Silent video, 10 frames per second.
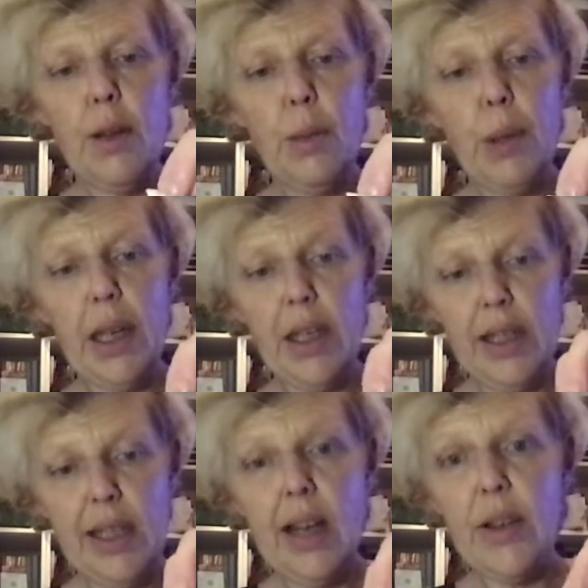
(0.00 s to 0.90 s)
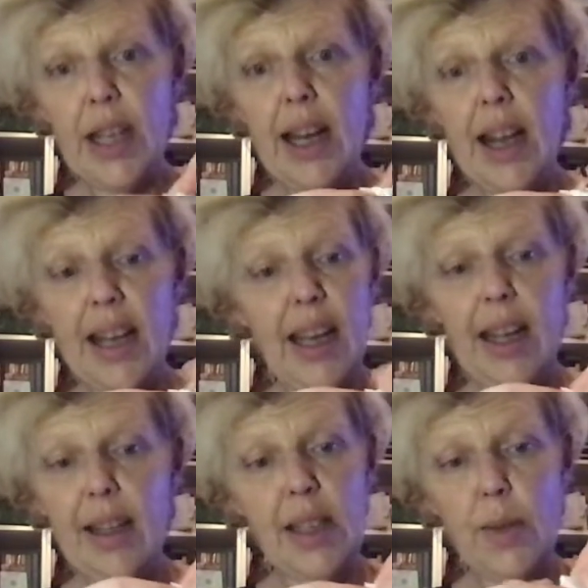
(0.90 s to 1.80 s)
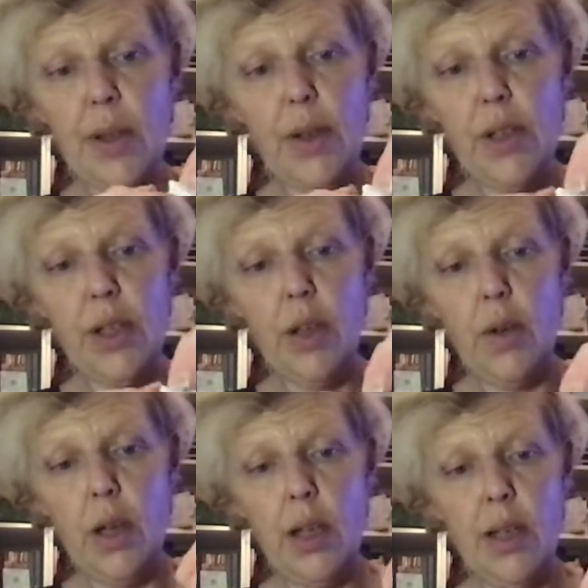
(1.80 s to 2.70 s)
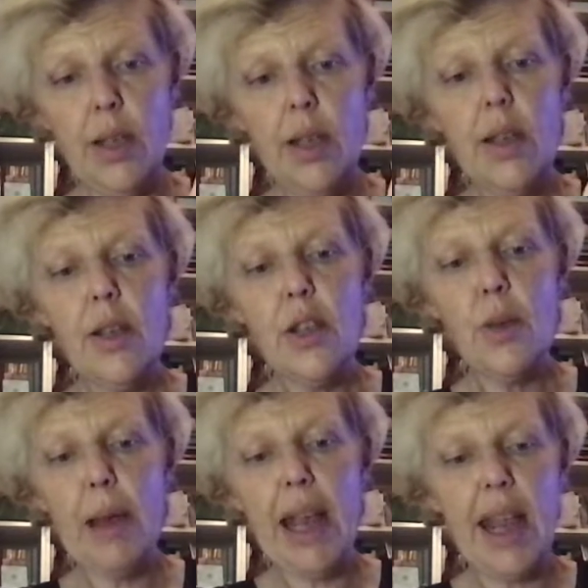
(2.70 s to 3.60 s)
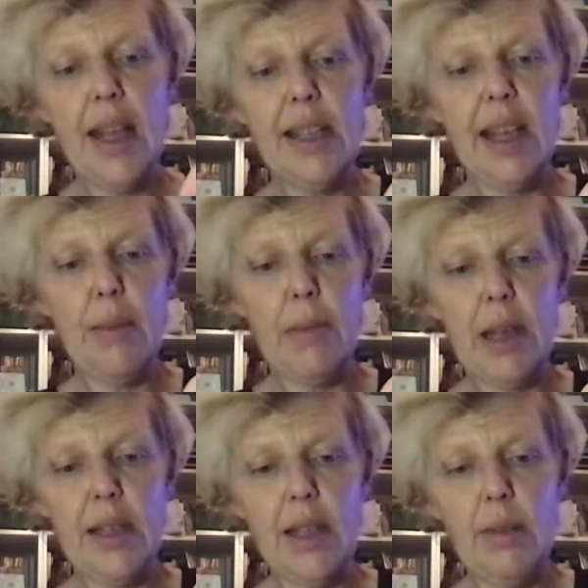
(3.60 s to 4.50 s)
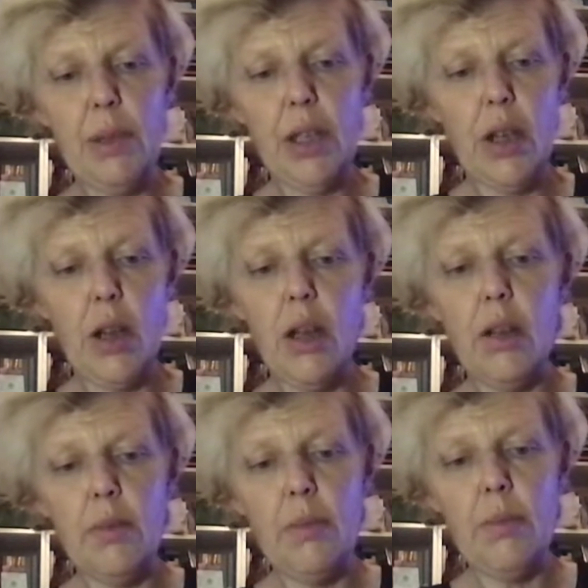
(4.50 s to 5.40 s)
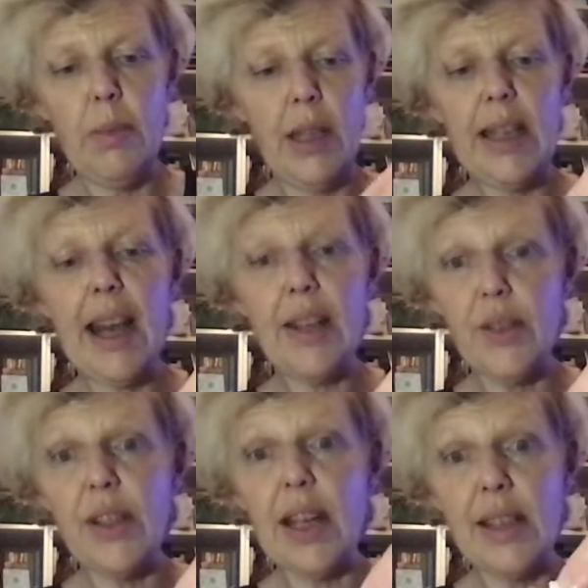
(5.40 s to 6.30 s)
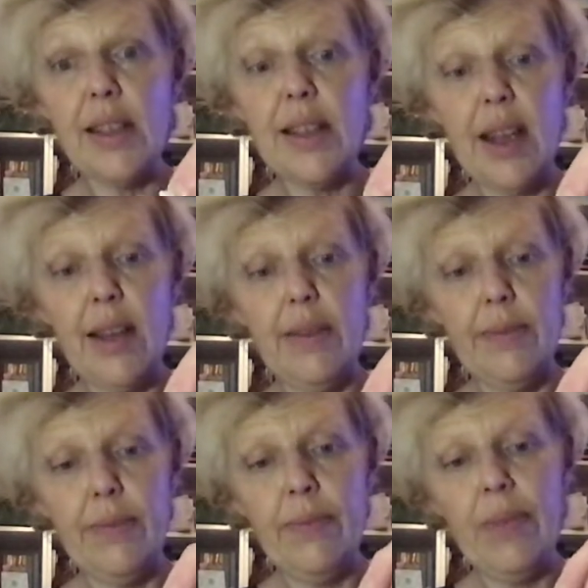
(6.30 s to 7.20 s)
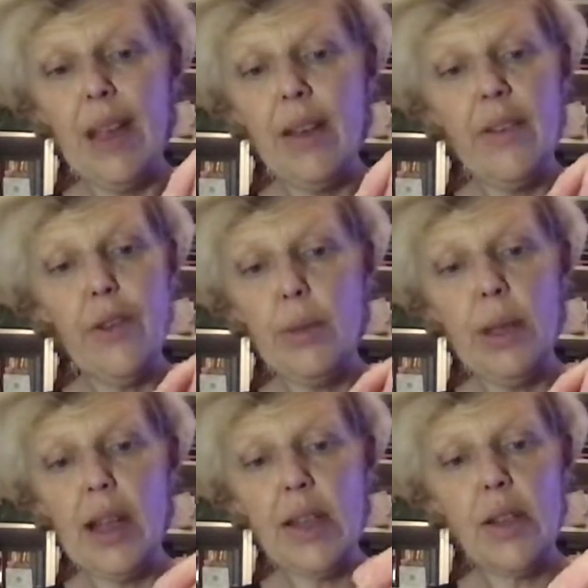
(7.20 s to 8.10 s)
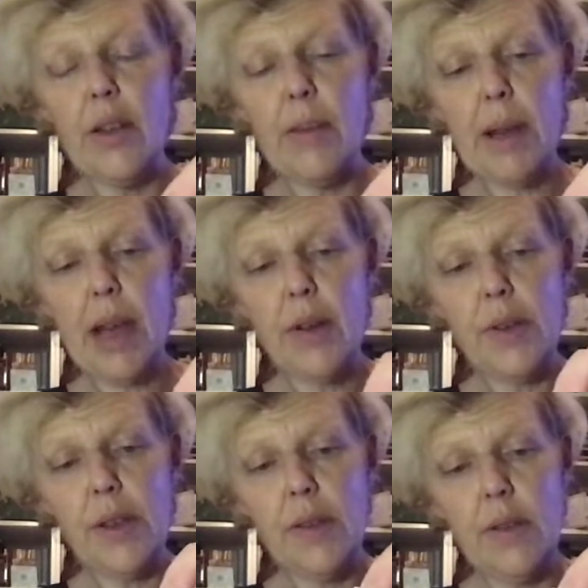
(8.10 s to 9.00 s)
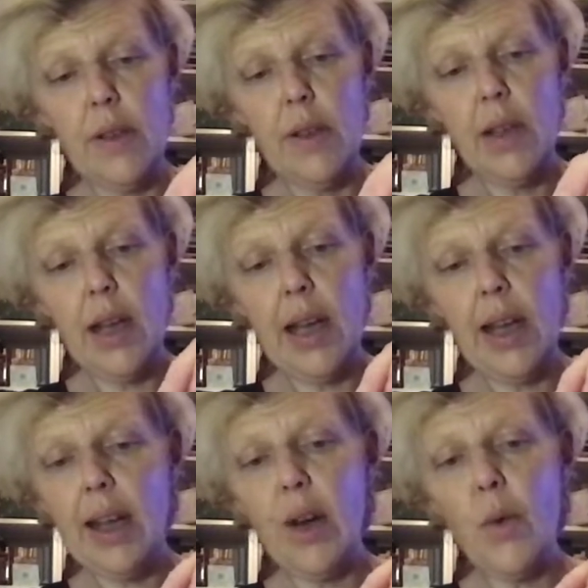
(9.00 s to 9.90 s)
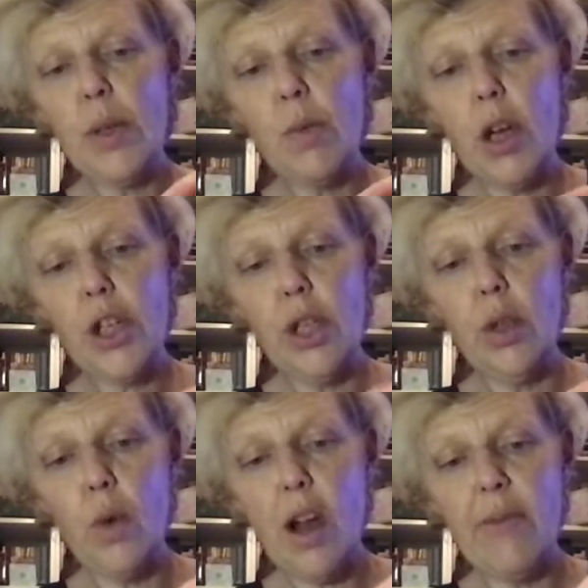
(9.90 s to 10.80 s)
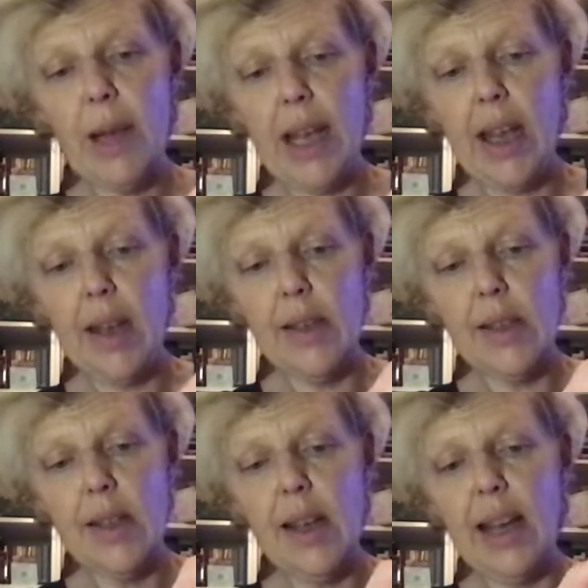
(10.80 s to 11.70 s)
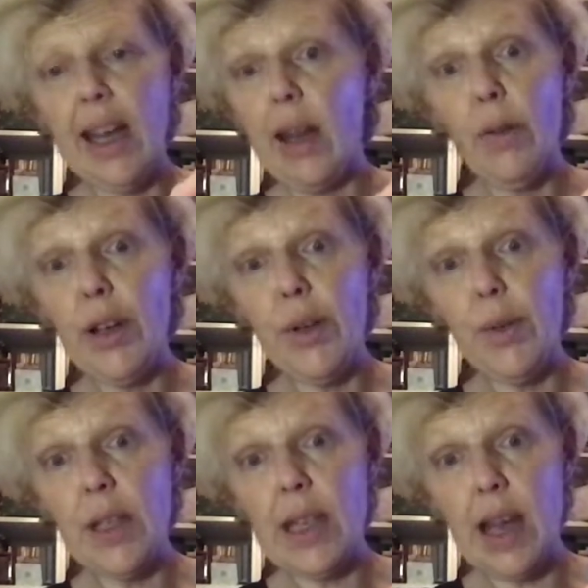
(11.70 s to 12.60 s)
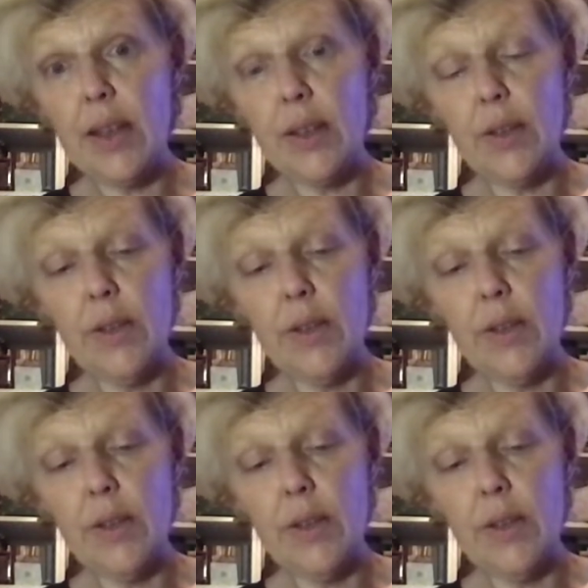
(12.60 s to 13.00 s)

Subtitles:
But you see how tight I can get this without a skewer? So my hands get messy, but y'all, my tassel's nice and tight. For me, that's all that matters. I can always wash the glue off my hands. I can't redo the tassel.